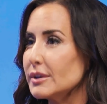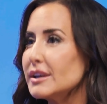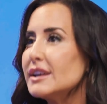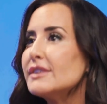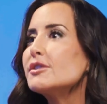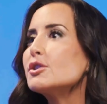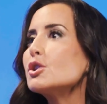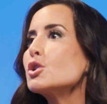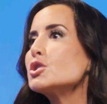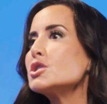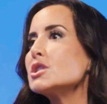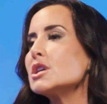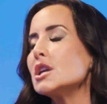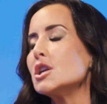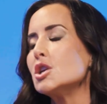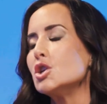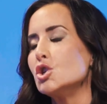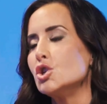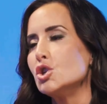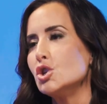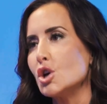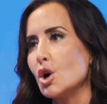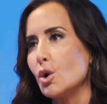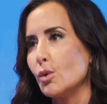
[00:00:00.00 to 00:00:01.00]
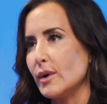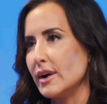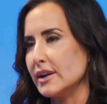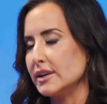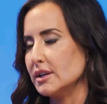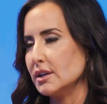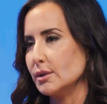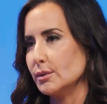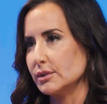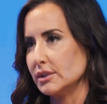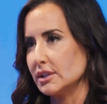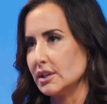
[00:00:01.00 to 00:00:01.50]
even though she had no
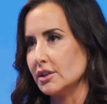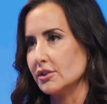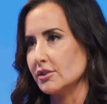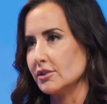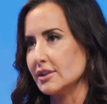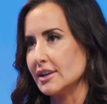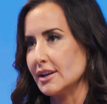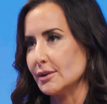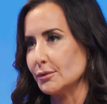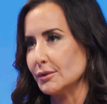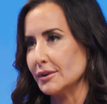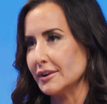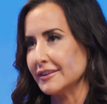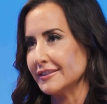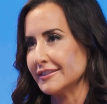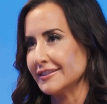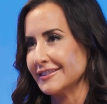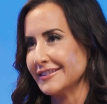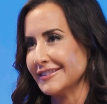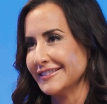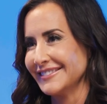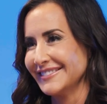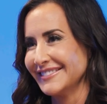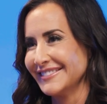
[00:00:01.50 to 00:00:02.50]
idea what the internet was.